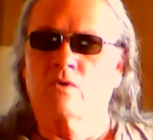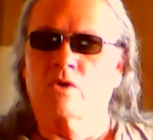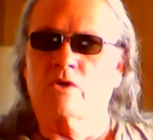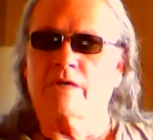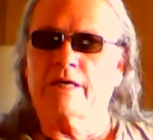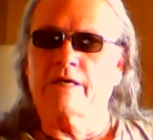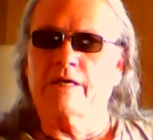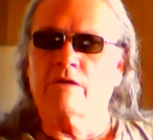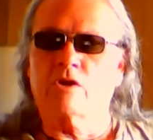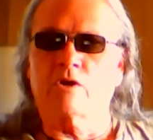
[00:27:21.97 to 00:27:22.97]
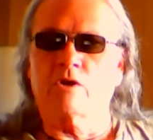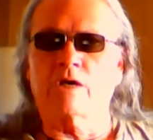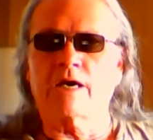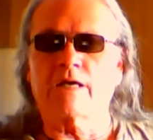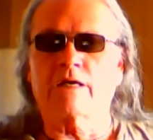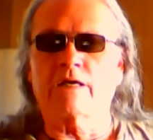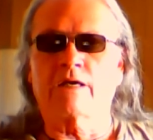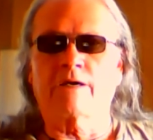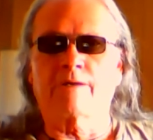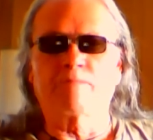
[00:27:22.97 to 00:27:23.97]
Okay, they're
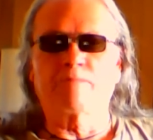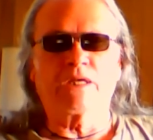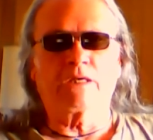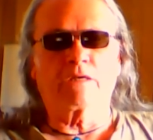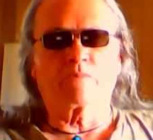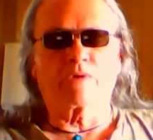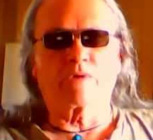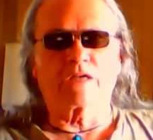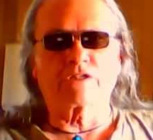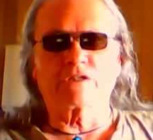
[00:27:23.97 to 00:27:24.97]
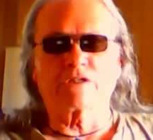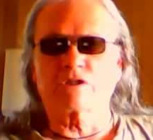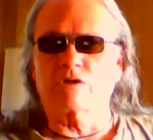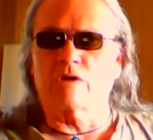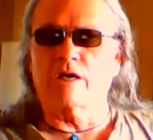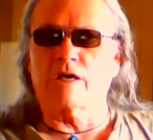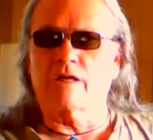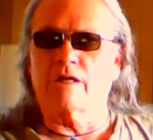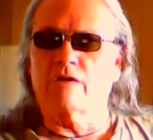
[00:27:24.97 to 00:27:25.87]
not being in presence, they're